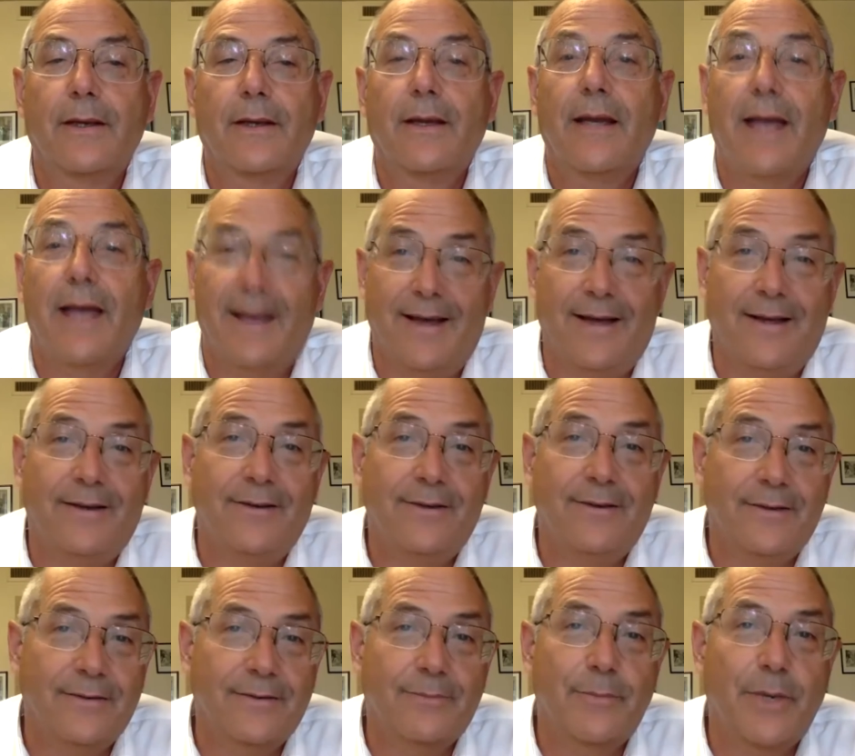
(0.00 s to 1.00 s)
And
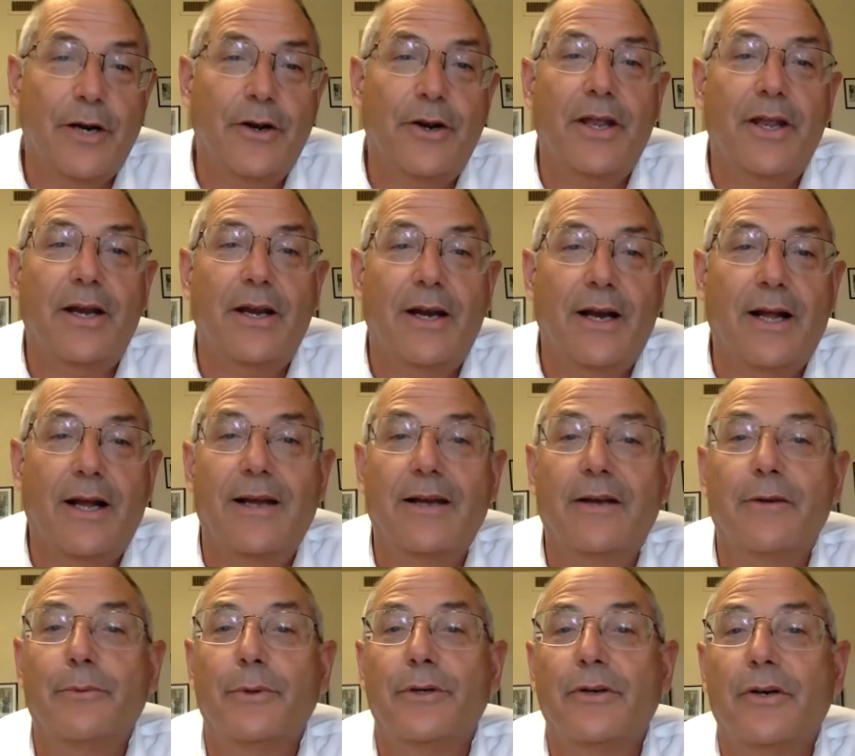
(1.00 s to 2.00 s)
Marion and I
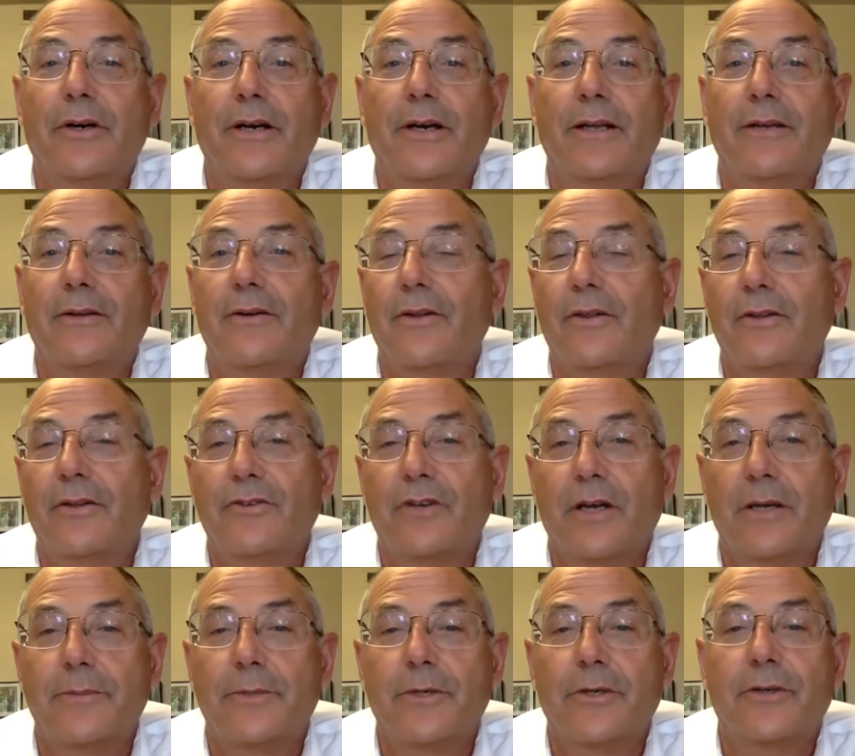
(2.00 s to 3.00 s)
are returning to the
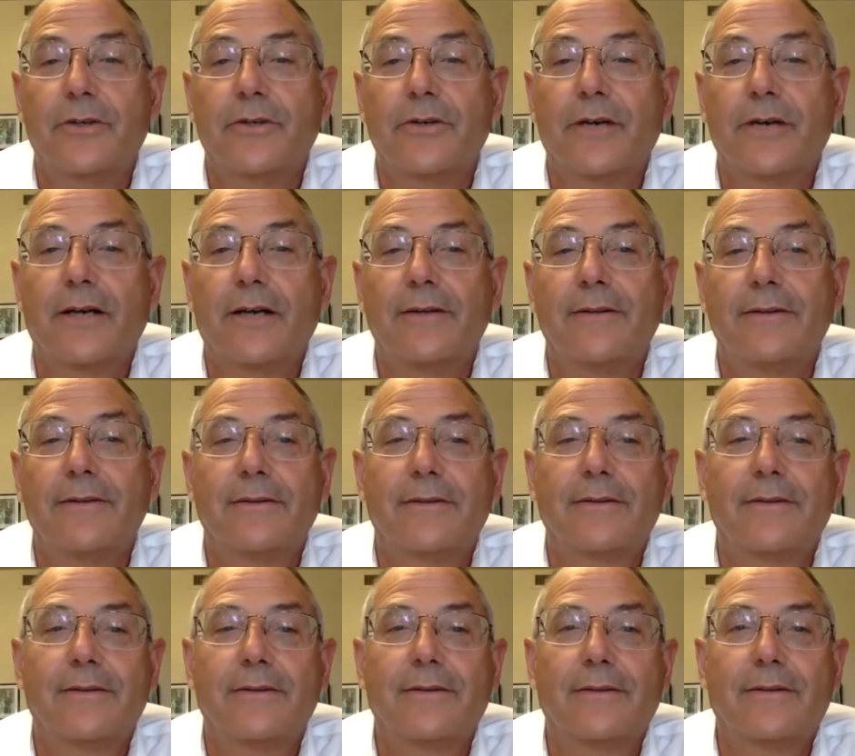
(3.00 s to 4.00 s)
John Muir Trail.
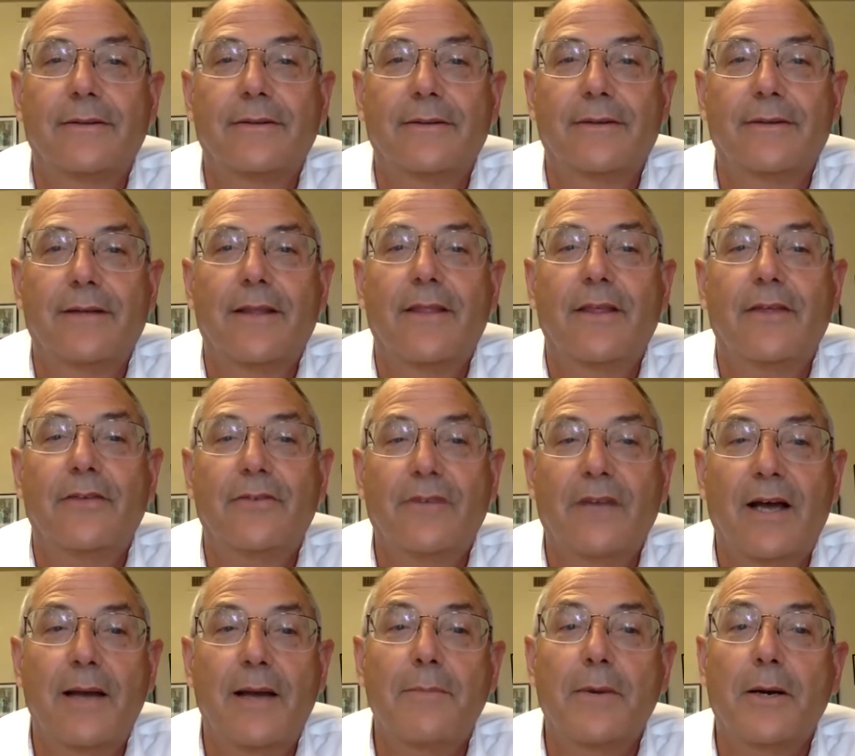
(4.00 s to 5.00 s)
This
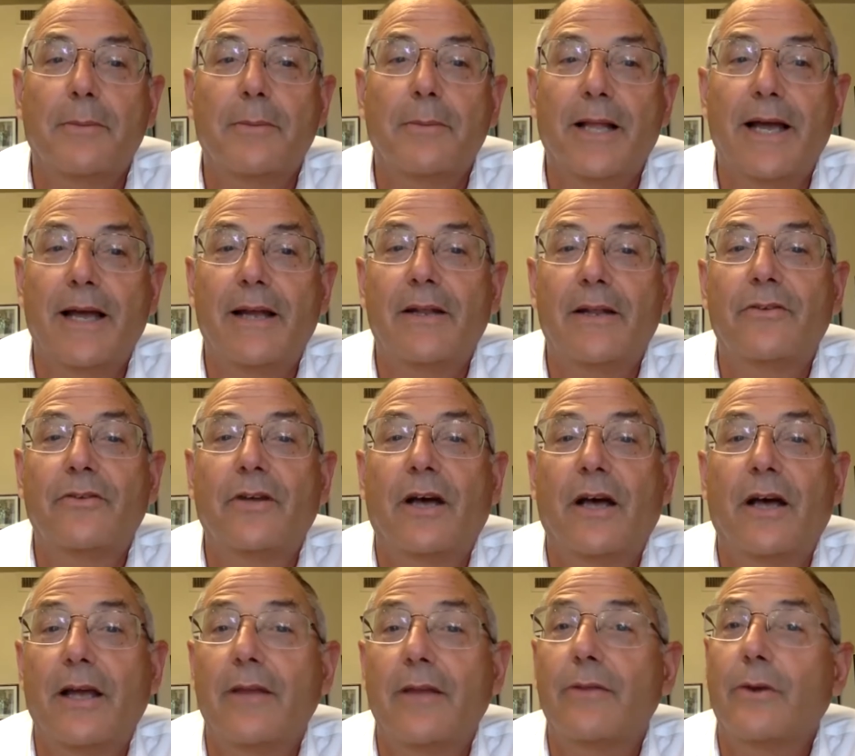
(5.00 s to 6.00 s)
time our plan is to
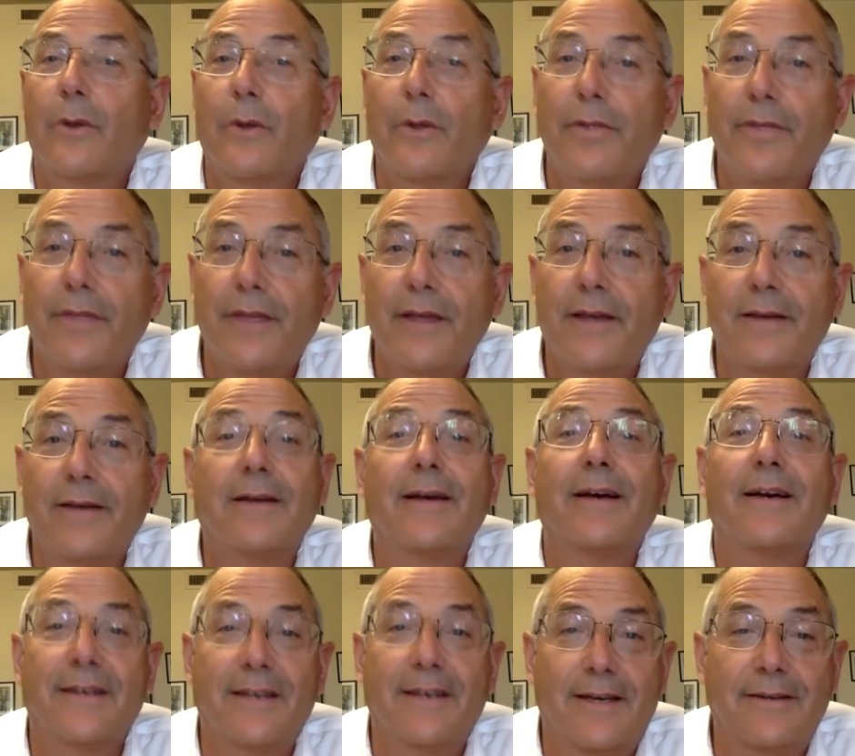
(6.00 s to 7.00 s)
hike the whole thing
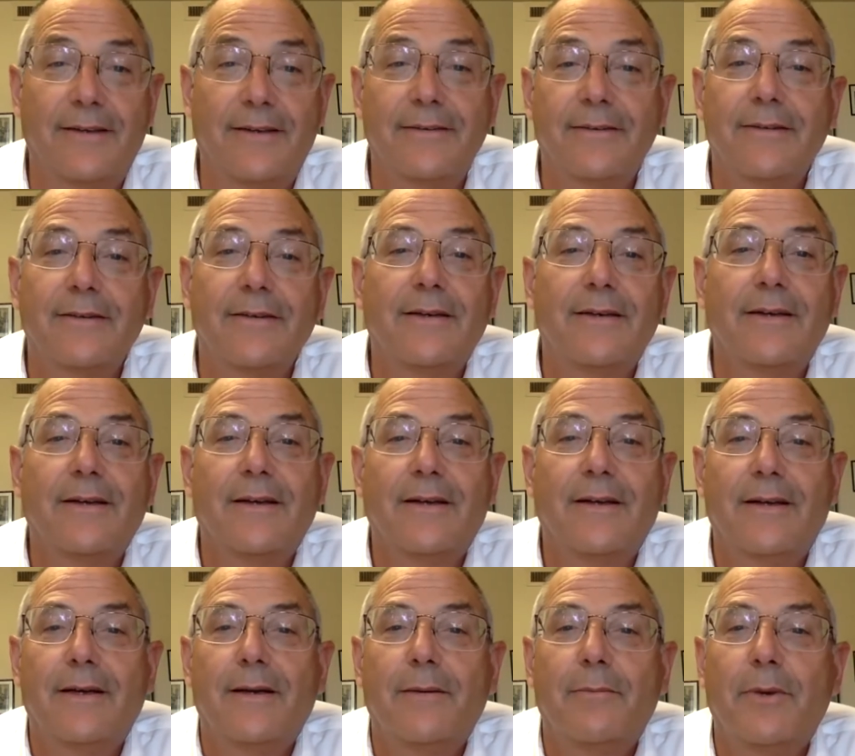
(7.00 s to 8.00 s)
again,
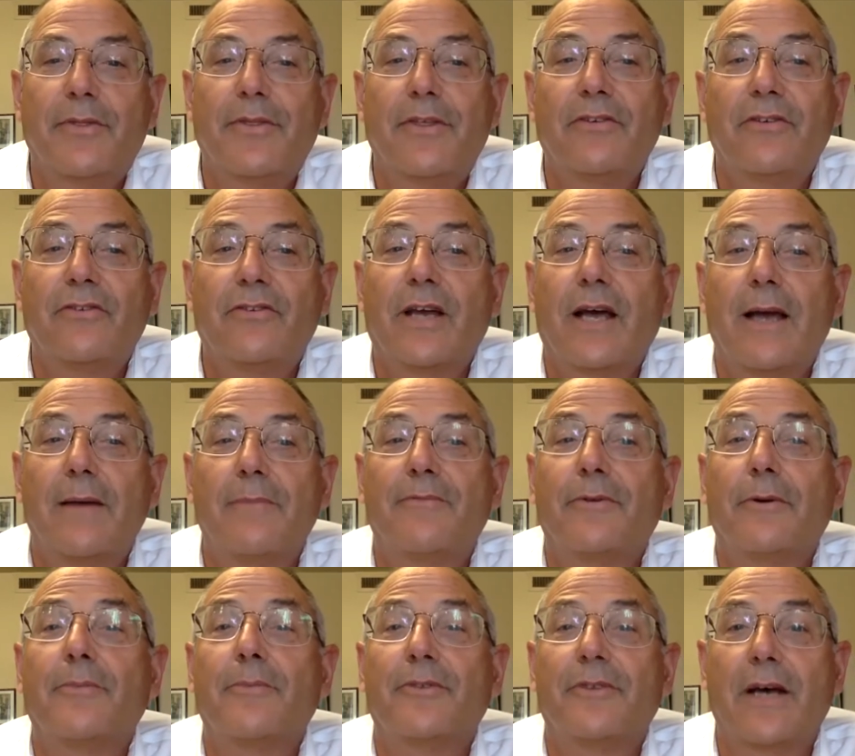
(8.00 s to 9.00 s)
but this time
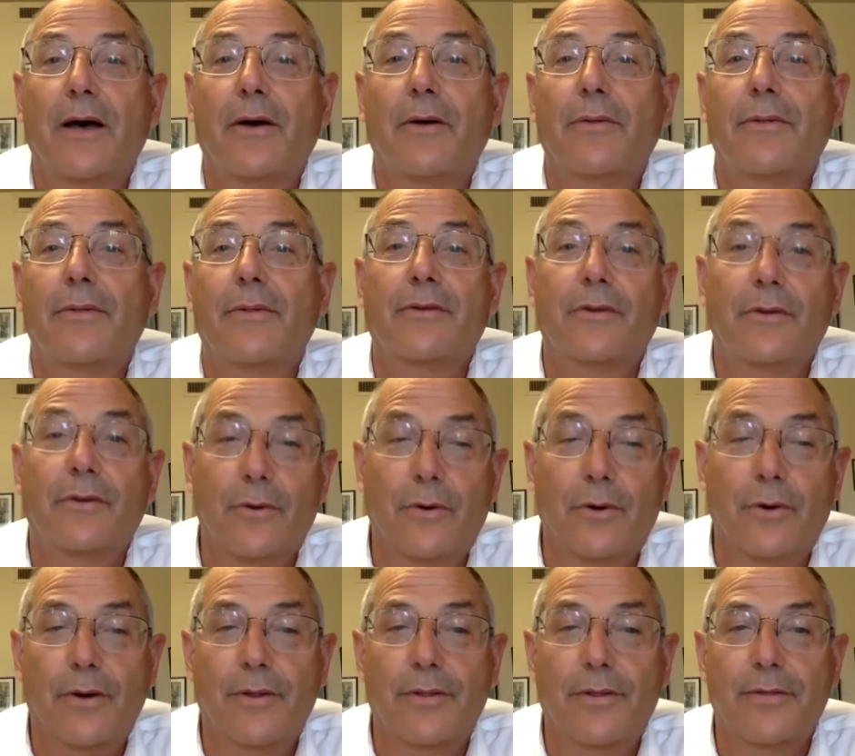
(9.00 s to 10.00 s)
from south to north.